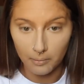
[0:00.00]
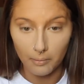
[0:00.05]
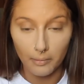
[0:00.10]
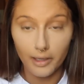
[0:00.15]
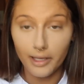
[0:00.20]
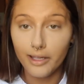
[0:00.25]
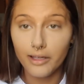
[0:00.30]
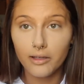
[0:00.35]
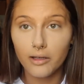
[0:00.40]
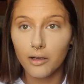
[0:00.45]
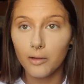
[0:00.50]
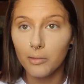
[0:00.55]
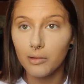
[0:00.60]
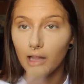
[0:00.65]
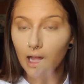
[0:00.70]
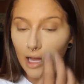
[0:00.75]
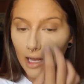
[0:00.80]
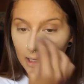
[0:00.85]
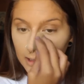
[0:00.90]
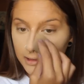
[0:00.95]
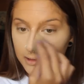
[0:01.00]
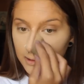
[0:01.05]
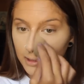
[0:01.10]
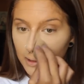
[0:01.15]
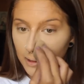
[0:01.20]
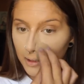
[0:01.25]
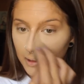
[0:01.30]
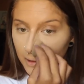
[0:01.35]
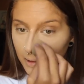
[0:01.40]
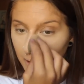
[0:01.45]
makeup
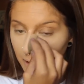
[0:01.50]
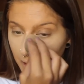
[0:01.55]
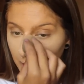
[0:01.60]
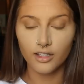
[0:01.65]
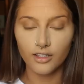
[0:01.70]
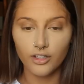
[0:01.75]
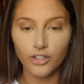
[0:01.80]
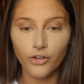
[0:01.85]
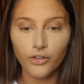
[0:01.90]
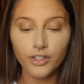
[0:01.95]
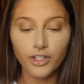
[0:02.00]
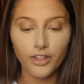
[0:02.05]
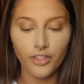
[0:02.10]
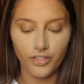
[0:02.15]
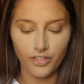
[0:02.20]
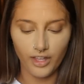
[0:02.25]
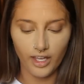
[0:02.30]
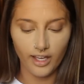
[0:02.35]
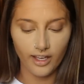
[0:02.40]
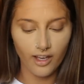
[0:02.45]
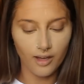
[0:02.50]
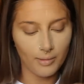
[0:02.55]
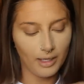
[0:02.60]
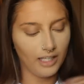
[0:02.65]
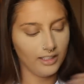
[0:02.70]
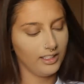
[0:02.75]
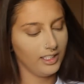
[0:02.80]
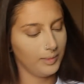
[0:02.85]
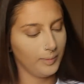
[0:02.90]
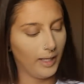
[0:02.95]
lasting. The only thing
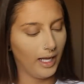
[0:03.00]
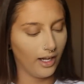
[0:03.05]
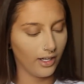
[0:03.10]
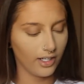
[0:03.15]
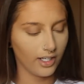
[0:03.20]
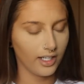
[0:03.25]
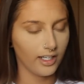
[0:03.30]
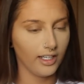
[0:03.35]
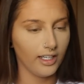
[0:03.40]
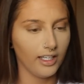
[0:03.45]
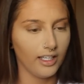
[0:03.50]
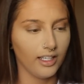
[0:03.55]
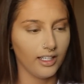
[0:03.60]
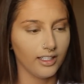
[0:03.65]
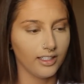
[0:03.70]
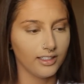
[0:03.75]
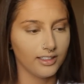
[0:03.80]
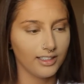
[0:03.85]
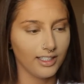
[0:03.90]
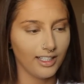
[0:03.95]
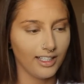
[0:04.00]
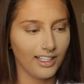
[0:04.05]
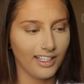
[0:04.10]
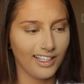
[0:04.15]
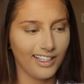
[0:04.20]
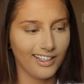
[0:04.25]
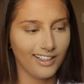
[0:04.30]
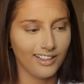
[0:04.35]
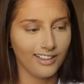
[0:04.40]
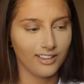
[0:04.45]
about this powder is
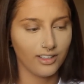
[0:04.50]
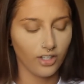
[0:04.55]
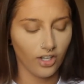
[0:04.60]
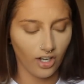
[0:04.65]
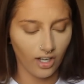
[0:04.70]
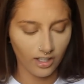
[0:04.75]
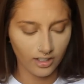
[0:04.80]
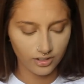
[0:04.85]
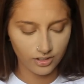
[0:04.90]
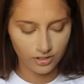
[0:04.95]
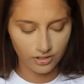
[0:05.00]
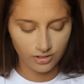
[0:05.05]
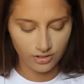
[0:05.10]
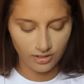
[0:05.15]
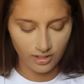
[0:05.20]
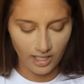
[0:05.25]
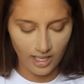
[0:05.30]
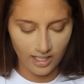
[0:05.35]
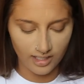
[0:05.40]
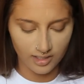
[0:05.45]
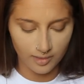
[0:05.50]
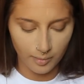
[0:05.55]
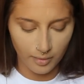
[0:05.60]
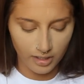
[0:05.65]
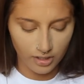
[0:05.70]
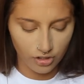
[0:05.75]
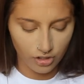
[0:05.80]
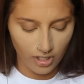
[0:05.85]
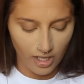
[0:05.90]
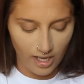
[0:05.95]
it costs as
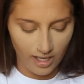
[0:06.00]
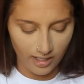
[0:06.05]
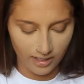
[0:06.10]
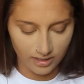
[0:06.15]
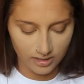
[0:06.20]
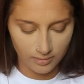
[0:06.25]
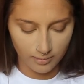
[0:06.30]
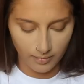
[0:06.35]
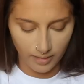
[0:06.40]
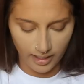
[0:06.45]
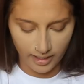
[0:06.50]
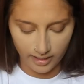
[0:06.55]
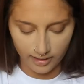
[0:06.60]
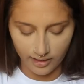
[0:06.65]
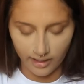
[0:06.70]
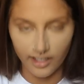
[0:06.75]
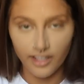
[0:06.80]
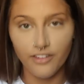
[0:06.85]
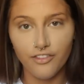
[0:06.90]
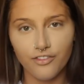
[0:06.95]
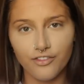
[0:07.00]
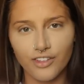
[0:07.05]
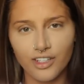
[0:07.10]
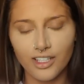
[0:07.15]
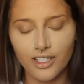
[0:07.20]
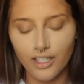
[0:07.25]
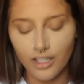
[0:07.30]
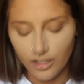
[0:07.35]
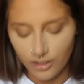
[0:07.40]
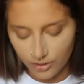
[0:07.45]
much as my life,
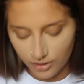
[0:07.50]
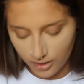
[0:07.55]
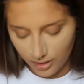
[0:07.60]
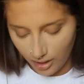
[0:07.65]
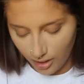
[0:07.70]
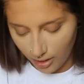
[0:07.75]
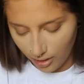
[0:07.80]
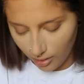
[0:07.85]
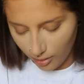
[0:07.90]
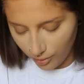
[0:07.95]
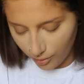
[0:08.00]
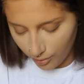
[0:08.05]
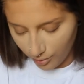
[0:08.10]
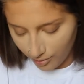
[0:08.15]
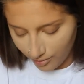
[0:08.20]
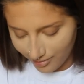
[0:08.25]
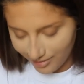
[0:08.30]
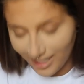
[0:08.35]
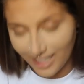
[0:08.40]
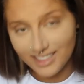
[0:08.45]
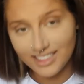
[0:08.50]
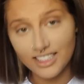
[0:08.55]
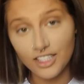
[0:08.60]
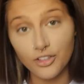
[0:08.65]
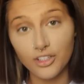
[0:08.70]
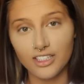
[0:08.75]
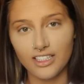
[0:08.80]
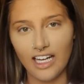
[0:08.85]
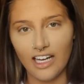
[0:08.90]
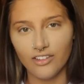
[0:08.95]
so that's the
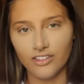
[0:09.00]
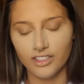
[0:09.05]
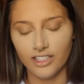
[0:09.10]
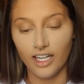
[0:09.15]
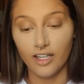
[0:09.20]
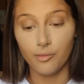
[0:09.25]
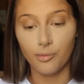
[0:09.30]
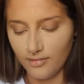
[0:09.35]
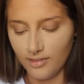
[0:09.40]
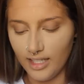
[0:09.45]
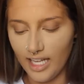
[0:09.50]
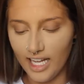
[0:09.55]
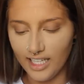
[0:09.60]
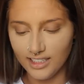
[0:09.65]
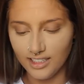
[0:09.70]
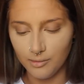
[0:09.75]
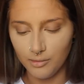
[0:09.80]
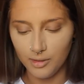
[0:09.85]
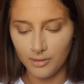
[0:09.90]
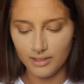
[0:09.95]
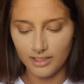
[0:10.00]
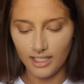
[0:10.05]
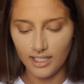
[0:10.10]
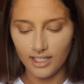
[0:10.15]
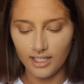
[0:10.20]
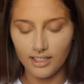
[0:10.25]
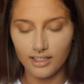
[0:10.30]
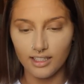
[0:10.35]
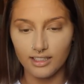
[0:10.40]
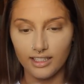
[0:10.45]
only downside. Next, I'm going to be
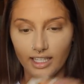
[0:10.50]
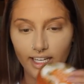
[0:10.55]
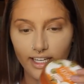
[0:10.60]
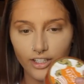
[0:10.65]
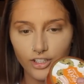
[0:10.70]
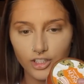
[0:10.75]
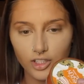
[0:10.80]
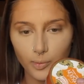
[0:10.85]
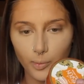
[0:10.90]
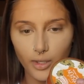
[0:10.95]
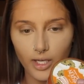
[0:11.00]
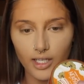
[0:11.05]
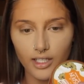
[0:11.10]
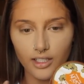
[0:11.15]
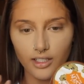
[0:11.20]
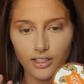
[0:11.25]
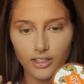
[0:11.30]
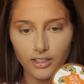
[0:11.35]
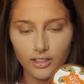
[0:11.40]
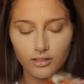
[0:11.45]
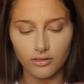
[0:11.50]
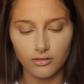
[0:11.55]
taking this Airspun